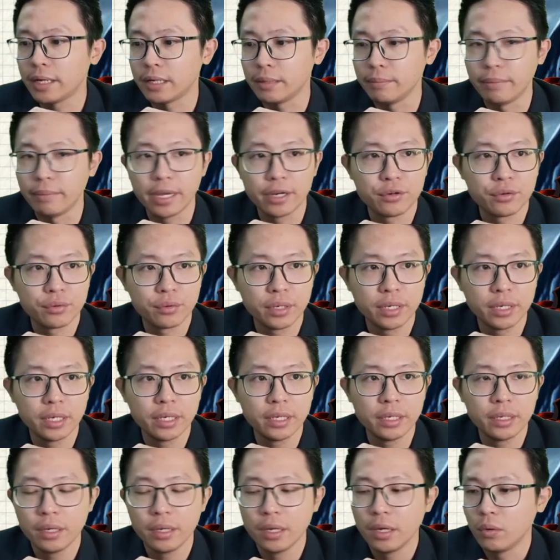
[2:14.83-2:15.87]
the
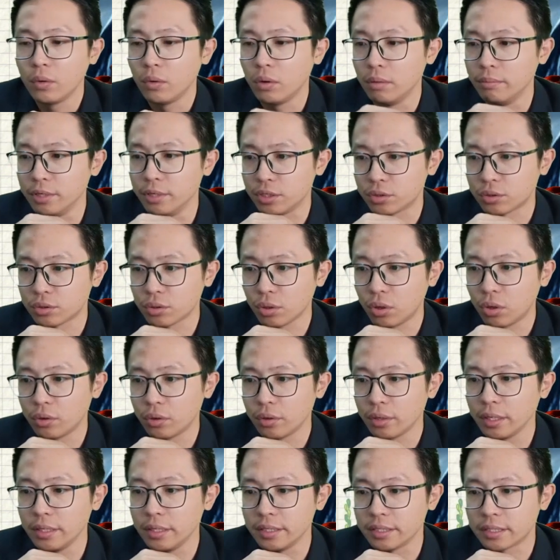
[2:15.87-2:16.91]
battery will be stored
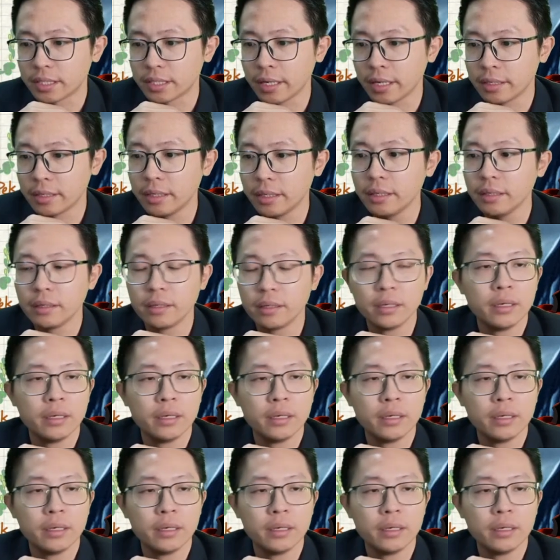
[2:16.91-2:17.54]
inside the